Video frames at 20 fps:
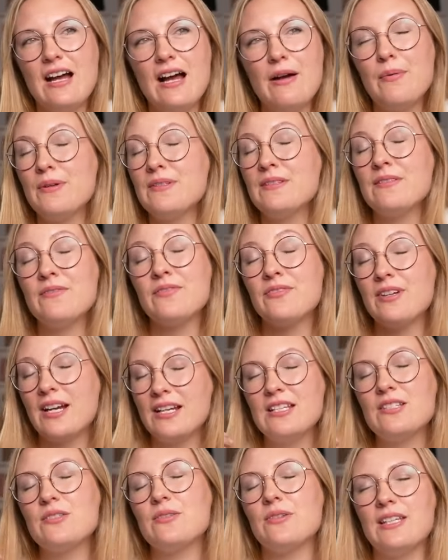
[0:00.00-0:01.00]
I wasn't
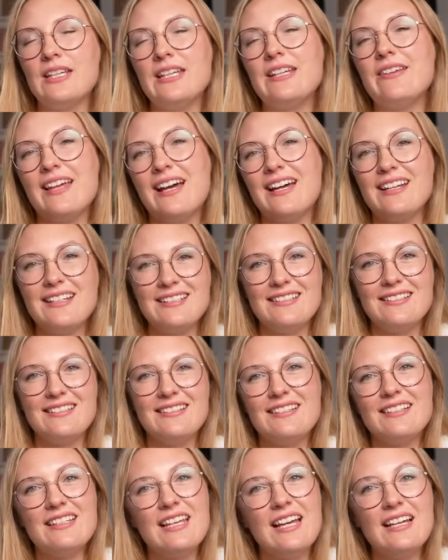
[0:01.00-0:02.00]
ready to hear that
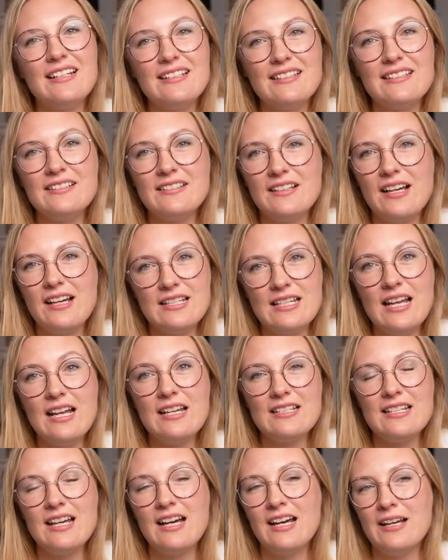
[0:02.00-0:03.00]
yet at
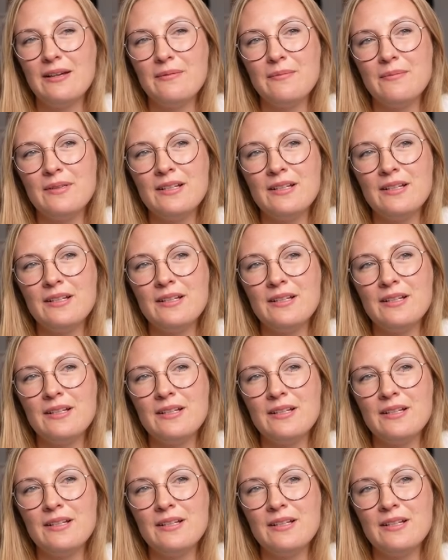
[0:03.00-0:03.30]
that time